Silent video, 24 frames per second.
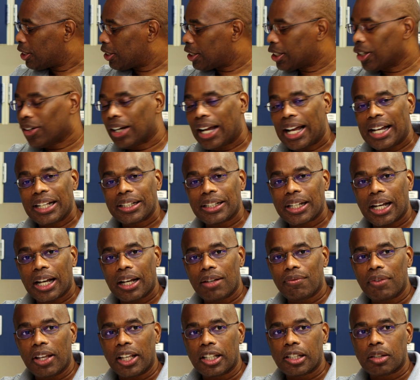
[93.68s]
So as
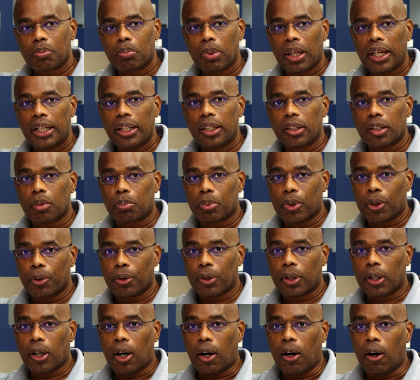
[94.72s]
I'm explaining the
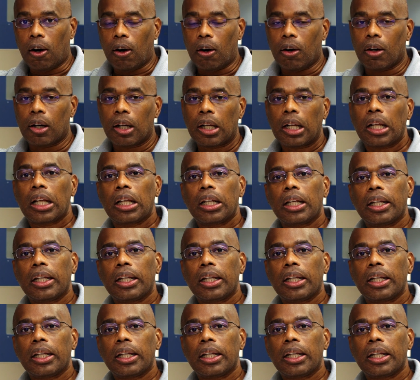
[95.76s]
protocol,